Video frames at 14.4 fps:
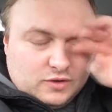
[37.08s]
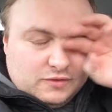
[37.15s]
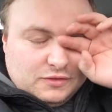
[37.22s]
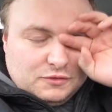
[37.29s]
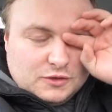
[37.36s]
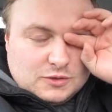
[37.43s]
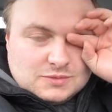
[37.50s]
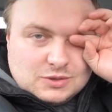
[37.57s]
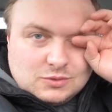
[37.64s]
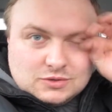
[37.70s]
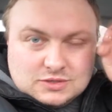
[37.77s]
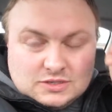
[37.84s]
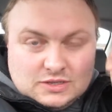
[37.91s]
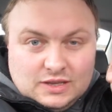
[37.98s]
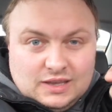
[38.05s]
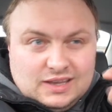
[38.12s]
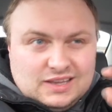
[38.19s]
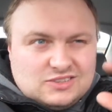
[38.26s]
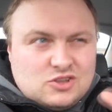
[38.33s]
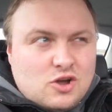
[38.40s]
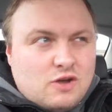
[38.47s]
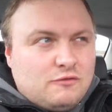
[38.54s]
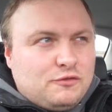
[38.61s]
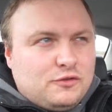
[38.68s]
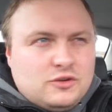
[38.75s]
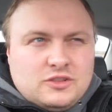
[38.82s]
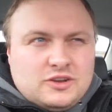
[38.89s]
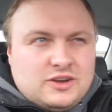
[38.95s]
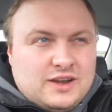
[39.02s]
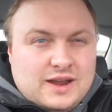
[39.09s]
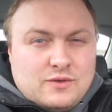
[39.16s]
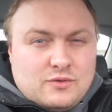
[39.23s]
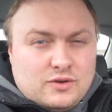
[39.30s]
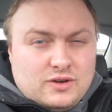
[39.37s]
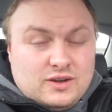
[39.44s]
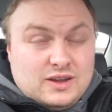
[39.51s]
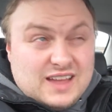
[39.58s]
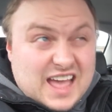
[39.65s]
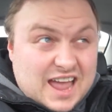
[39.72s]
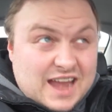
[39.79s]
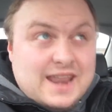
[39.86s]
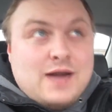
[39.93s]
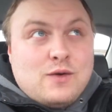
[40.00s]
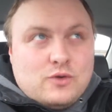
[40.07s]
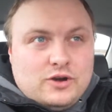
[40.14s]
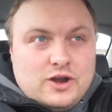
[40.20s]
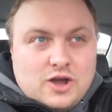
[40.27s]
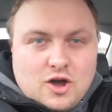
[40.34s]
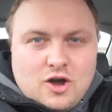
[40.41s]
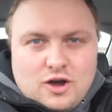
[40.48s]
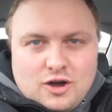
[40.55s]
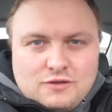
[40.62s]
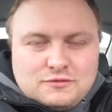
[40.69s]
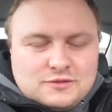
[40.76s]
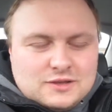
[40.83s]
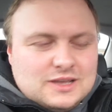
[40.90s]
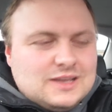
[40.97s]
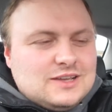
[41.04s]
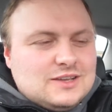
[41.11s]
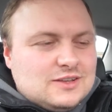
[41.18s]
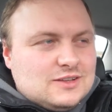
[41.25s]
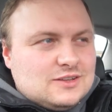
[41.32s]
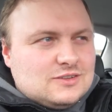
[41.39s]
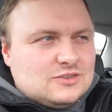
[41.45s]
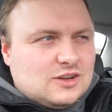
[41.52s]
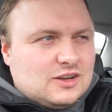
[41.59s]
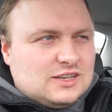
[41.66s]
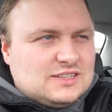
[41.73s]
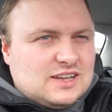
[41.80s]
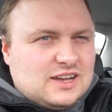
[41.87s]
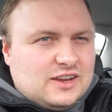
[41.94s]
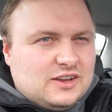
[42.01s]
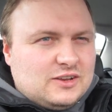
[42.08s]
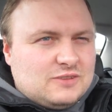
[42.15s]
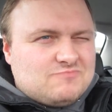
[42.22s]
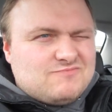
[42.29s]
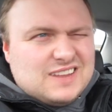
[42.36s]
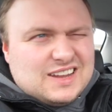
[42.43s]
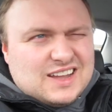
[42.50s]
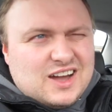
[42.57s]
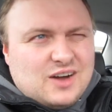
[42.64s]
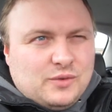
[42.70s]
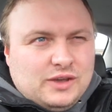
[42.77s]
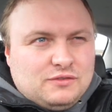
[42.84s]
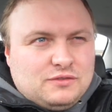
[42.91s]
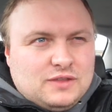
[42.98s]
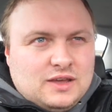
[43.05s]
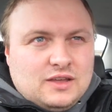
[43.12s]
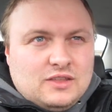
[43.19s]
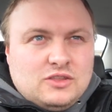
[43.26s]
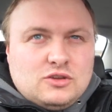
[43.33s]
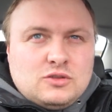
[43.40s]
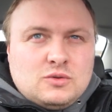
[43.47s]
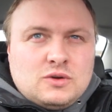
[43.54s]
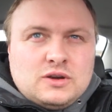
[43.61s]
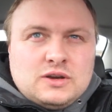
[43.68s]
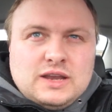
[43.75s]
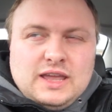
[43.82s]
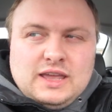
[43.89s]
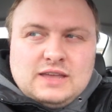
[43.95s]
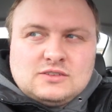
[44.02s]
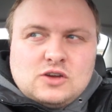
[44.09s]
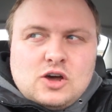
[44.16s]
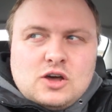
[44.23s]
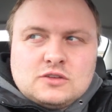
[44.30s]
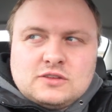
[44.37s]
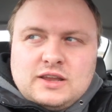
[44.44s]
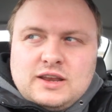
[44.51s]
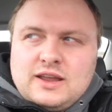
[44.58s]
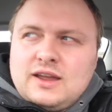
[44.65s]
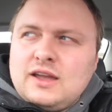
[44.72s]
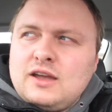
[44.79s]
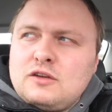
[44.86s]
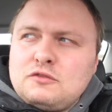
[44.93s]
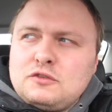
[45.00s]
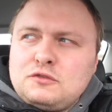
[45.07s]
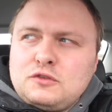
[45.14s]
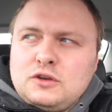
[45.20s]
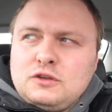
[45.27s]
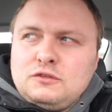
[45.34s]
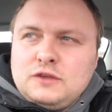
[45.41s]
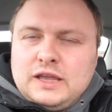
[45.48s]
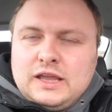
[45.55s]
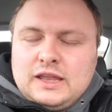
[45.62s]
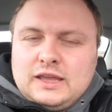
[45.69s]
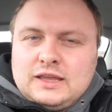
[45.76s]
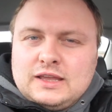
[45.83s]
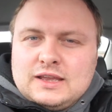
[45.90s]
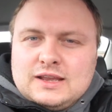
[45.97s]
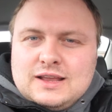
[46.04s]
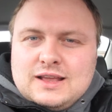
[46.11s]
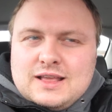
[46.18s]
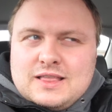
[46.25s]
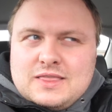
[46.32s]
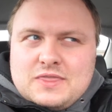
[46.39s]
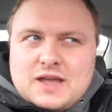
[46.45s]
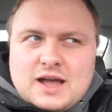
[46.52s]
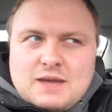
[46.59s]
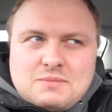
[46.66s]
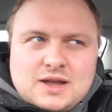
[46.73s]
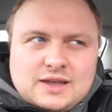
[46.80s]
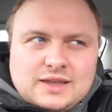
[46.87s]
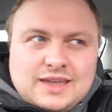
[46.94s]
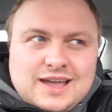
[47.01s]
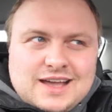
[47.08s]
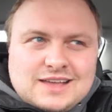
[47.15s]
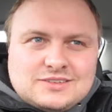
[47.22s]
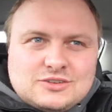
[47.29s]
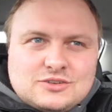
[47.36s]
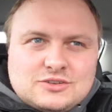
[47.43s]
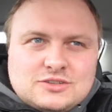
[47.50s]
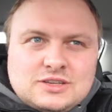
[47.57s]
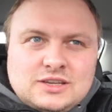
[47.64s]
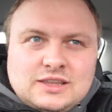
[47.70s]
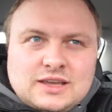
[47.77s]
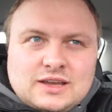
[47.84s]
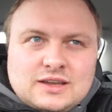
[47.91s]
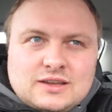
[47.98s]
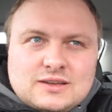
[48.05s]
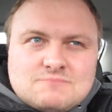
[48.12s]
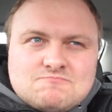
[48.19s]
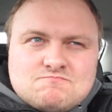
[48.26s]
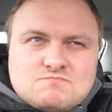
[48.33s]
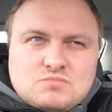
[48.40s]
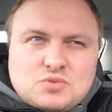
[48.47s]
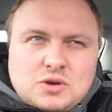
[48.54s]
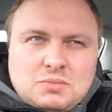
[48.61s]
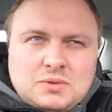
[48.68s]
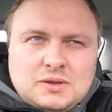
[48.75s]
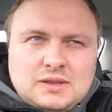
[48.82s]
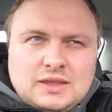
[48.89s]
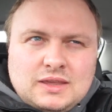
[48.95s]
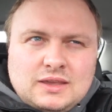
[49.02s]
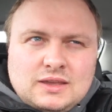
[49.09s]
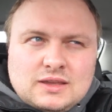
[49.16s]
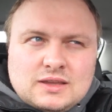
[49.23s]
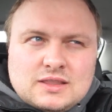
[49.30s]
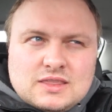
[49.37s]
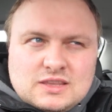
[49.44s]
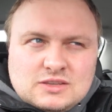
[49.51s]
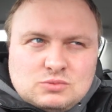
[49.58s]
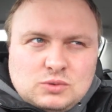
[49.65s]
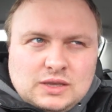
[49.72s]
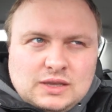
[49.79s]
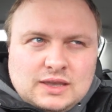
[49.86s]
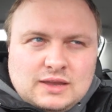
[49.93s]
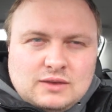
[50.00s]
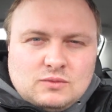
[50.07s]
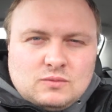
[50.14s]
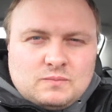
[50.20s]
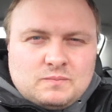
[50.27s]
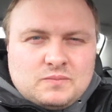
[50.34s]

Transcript: one of the films I want to see, it's not on for another an hour and a half. So I decided I can't wait for that. And the other one is Oz, and I have a funny feeling that I might get asked to go see that probably this weekend.